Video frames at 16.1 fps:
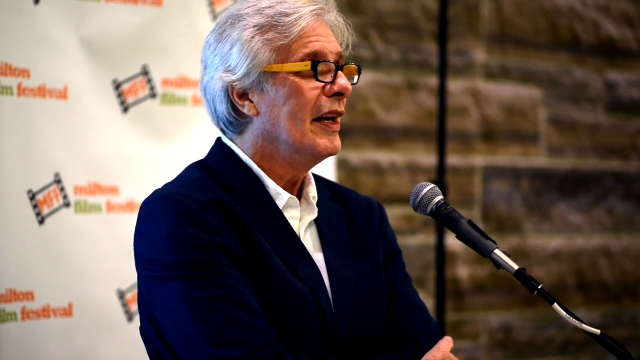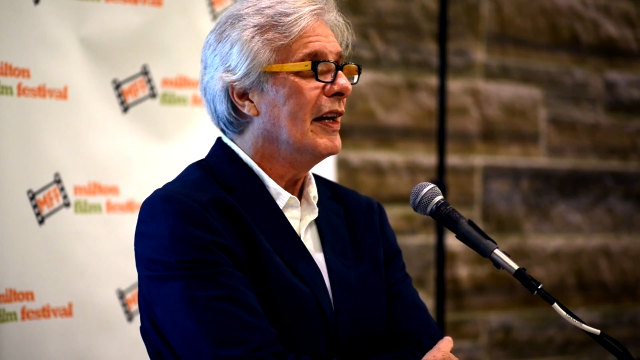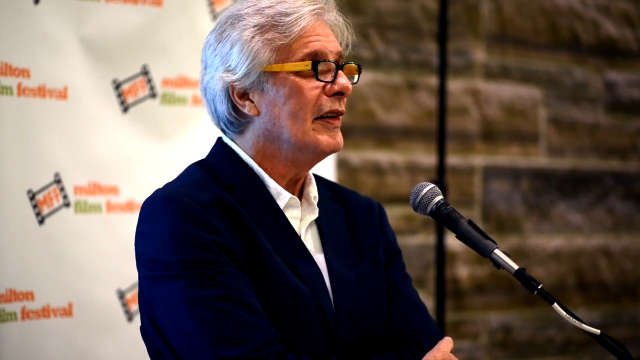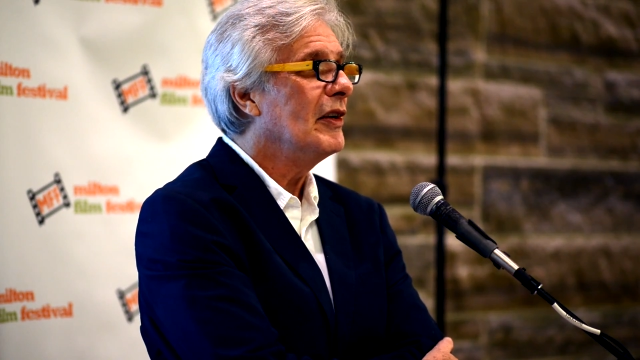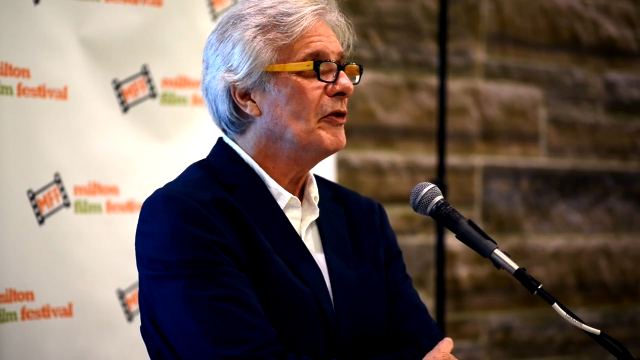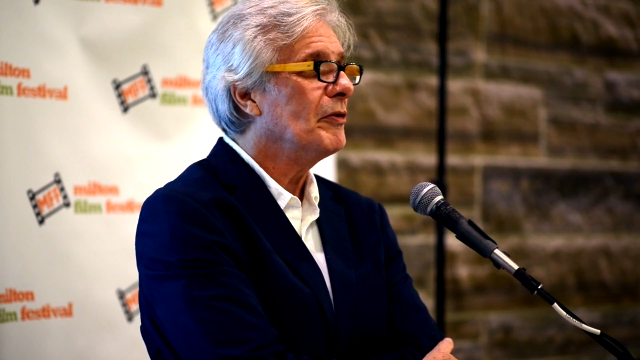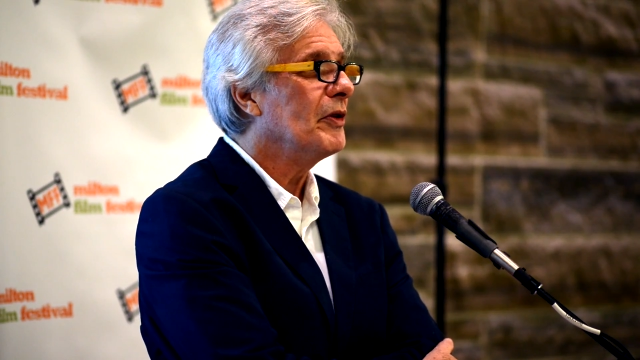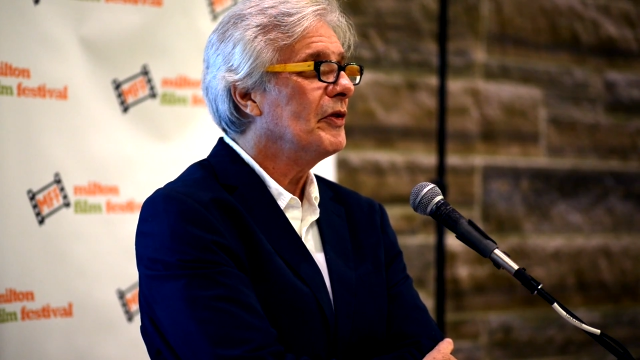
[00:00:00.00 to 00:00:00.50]

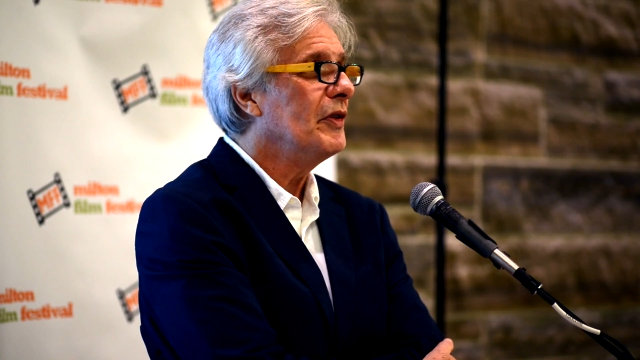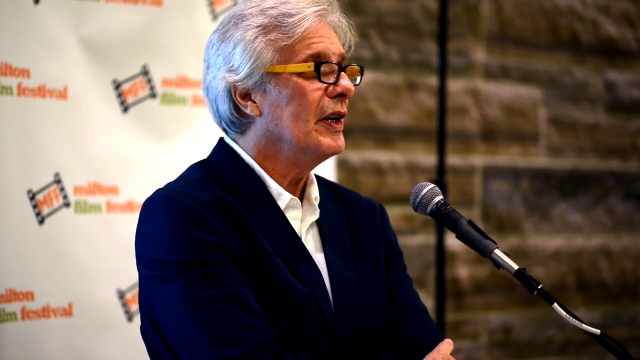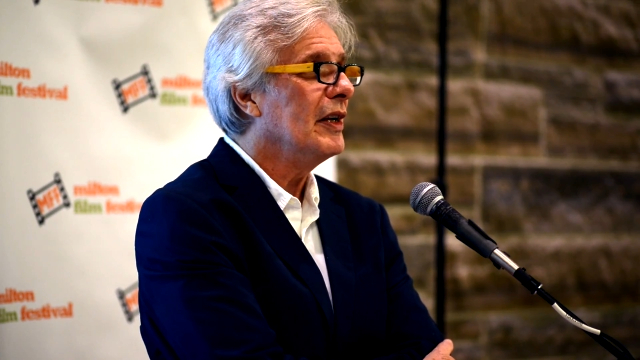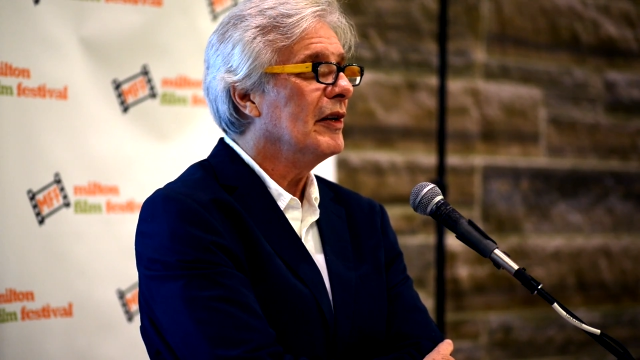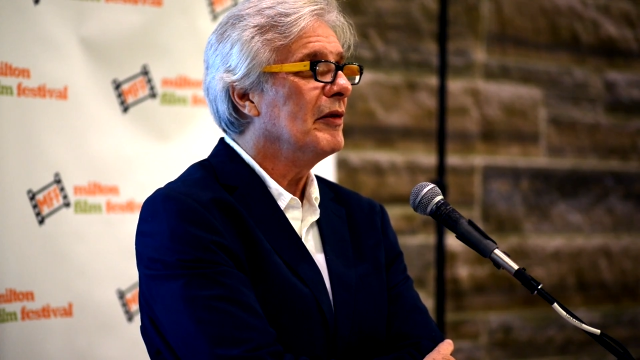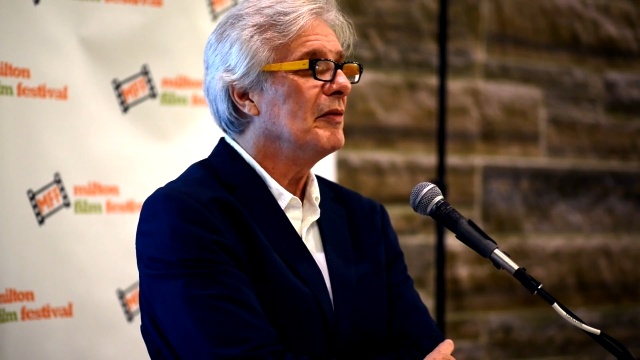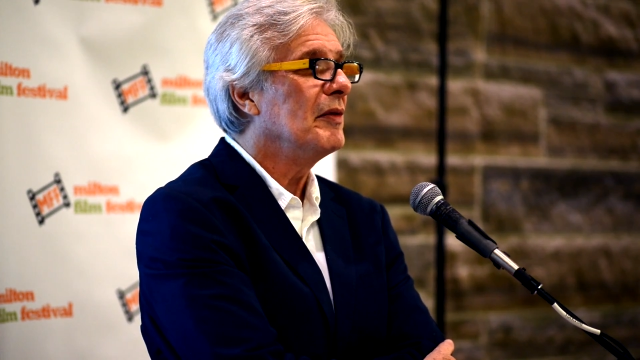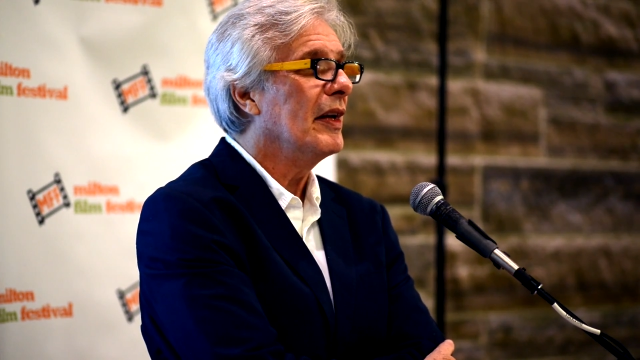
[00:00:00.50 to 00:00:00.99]
and
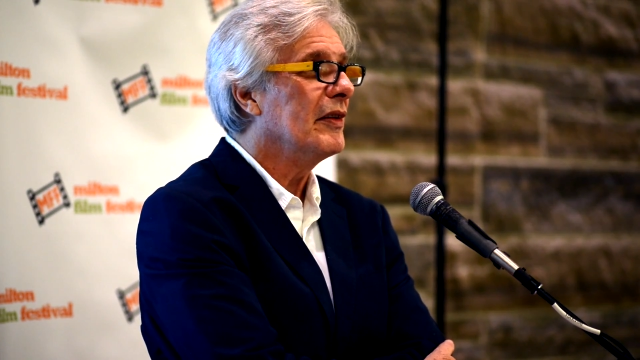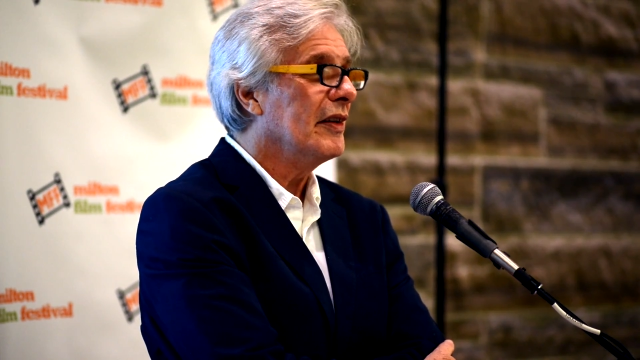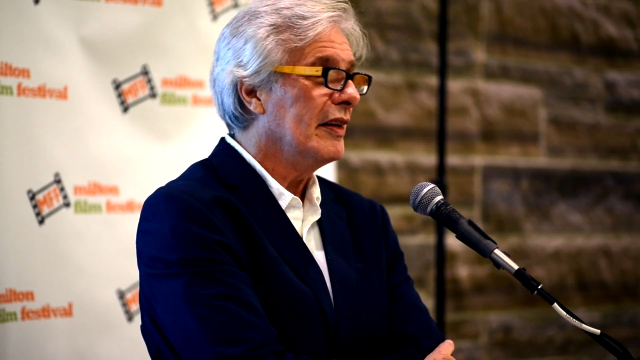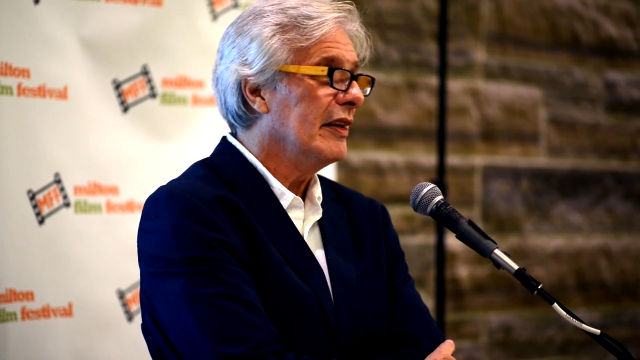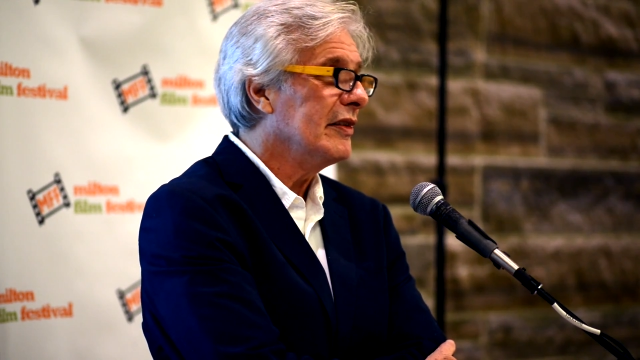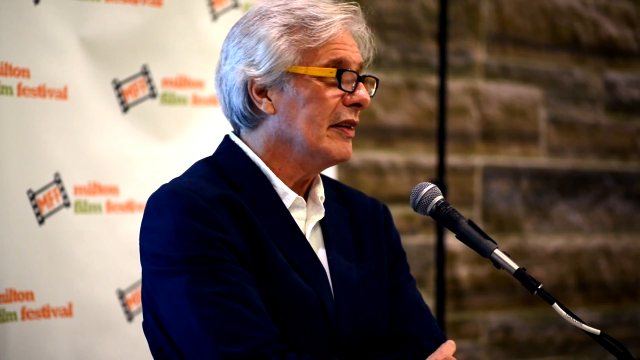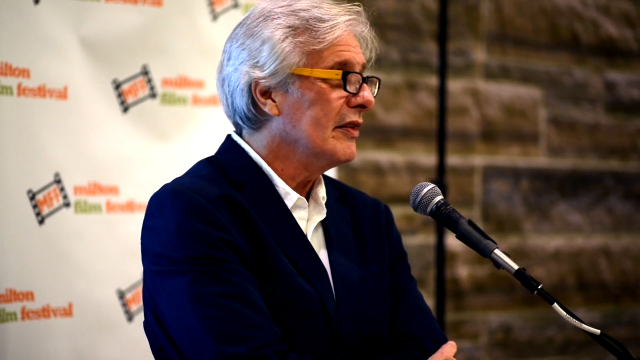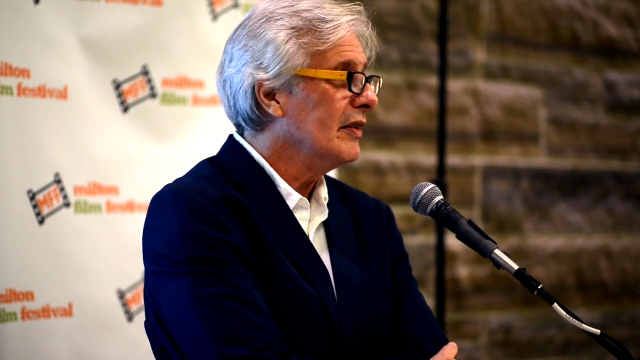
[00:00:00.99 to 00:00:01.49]
interesting and, as,
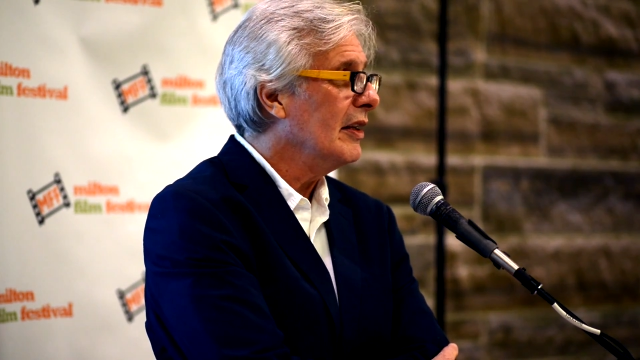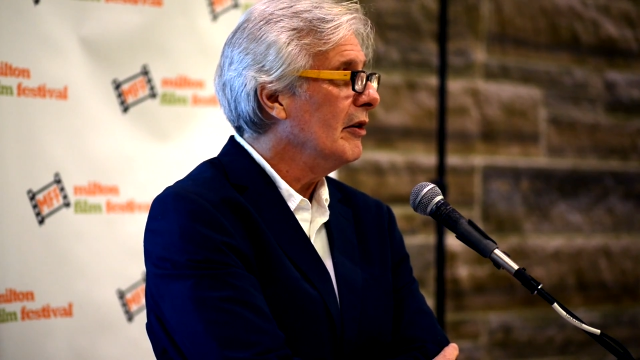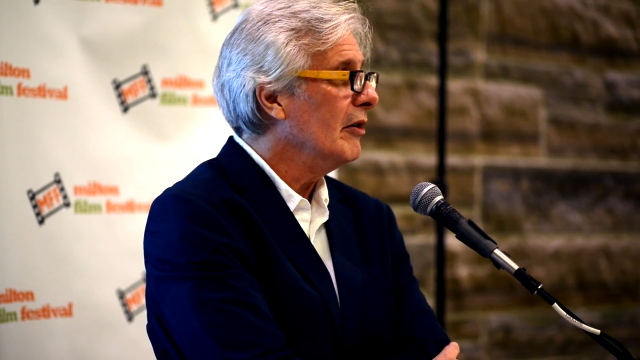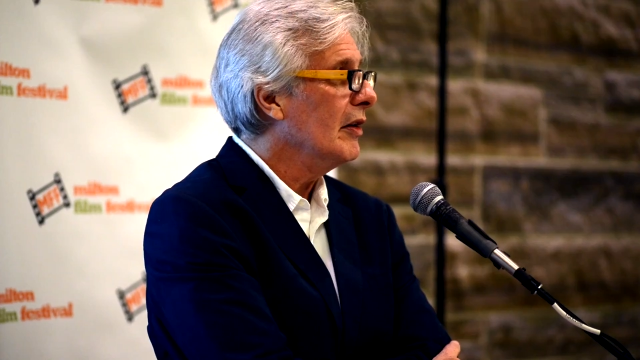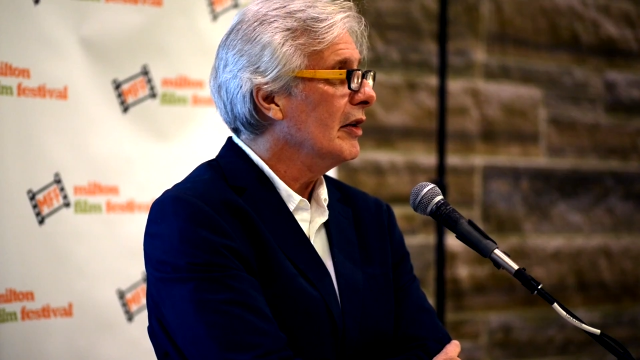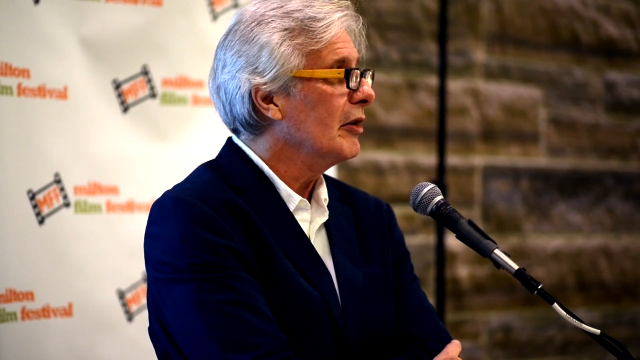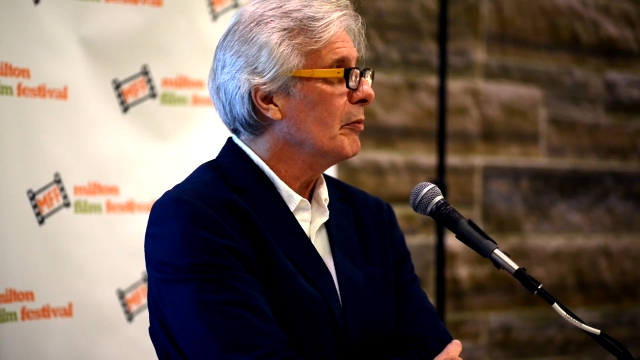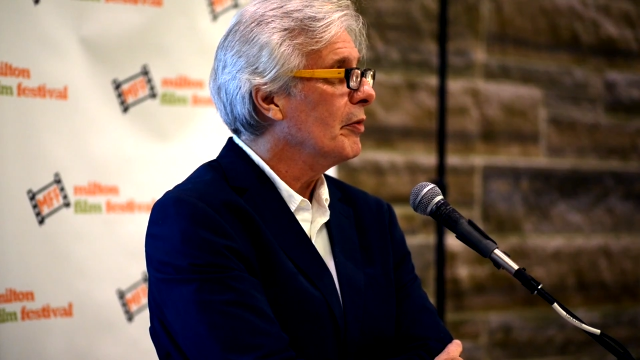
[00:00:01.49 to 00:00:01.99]
as I said
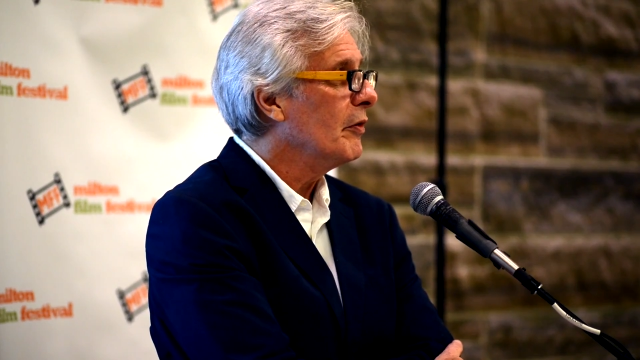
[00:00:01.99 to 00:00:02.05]
earlier,